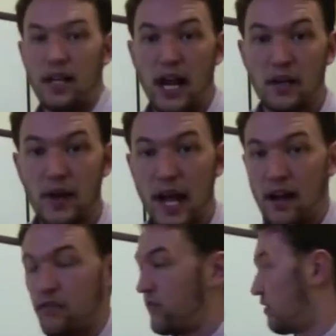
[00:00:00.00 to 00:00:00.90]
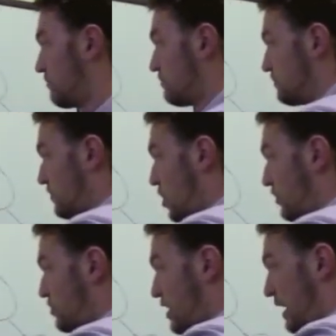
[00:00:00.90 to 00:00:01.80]
And you'd have all
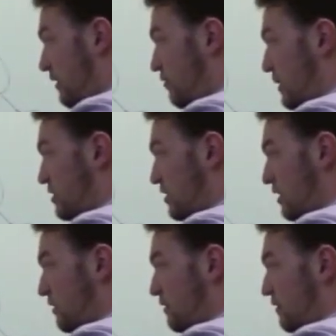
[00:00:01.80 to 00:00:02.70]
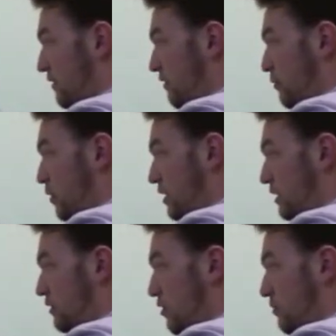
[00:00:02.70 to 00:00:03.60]
the genetic information from
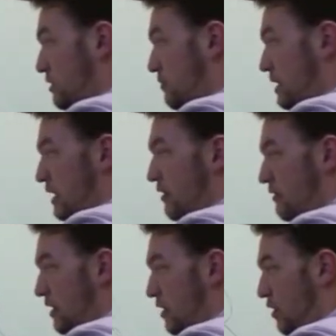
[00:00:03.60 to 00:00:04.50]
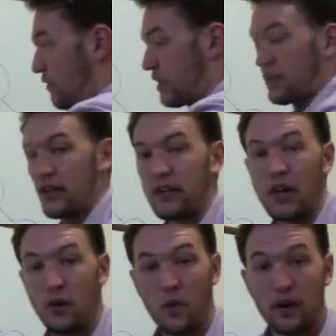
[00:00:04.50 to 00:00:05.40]
one chromosome in here and all of it in the
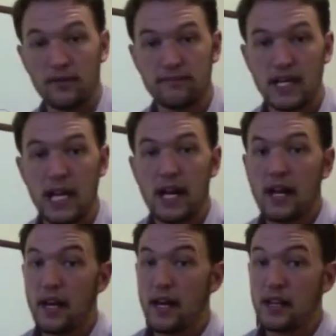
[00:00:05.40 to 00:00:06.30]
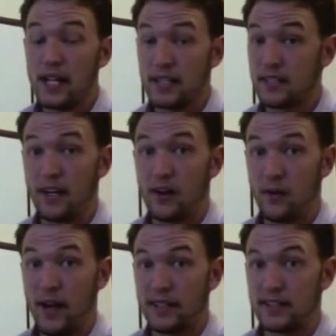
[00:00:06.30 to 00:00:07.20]
other one. That's not
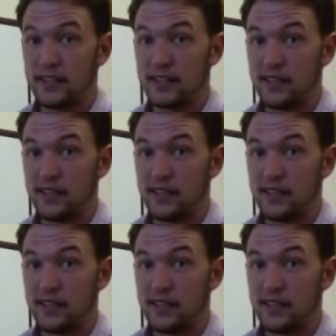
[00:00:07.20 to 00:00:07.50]
correct.